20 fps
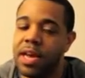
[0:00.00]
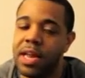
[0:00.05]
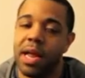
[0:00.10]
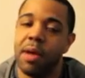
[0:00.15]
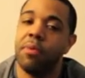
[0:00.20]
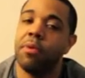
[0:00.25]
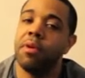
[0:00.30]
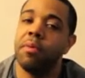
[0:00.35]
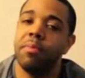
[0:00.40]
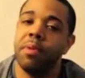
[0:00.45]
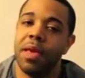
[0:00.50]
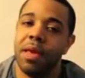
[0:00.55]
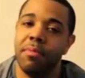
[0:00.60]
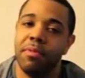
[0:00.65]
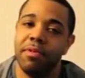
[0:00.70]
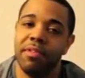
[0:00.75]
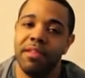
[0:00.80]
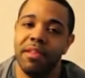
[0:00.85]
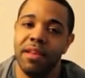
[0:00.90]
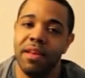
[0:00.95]
and I wanna be
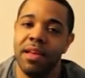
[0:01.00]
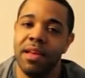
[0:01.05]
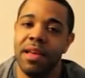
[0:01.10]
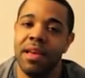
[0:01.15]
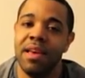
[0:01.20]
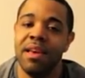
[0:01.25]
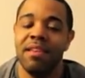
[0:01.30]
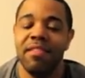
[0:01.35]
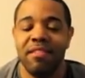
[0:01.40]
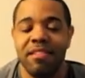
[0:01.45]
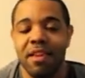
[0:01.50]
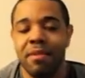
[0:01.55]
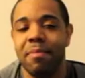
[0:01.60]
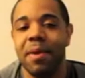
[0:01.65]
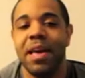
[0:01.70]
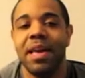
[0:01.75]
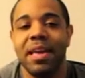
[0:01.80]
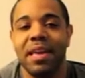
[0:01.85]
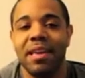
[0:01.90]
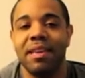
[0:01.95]
able to see
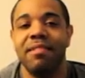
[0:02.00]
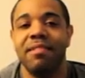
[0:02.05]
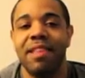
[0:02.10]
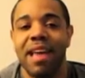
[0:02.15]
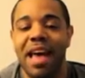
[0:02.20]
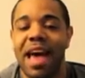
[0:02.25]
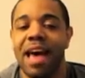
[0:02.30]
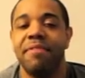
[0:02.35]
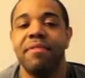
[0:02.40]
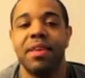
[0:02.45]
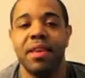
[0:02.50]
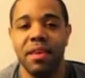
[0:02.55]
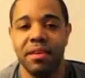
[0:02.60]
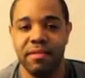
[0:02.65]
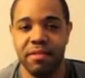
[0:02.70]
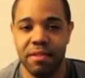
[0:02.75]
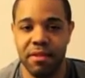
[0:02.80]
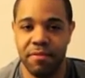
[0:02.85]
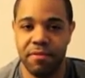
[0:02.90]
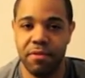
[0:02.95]
my kids have
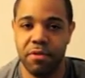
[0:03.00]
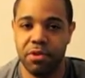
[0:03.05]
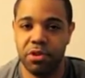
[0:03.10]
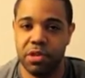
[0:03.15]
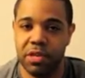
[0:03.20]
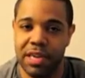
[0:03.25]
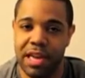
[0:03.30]
kids in the future.